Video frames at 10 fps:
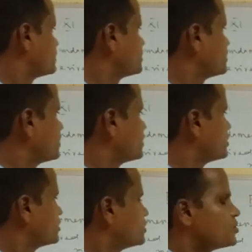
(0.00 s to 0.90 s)

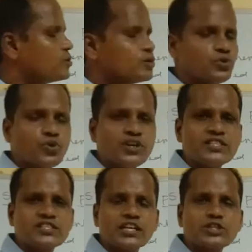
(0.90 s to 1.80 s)
The
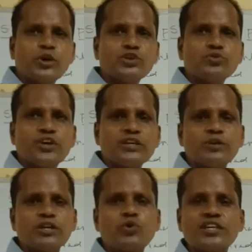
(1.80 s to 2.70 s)
units corresponding to
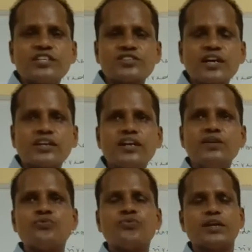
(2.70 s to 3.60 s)
fundamental quantities are
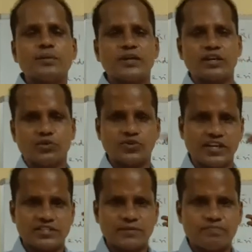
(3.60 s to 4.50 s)
called fundamental
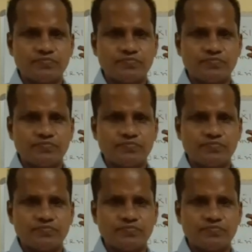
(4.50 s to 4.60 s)
units.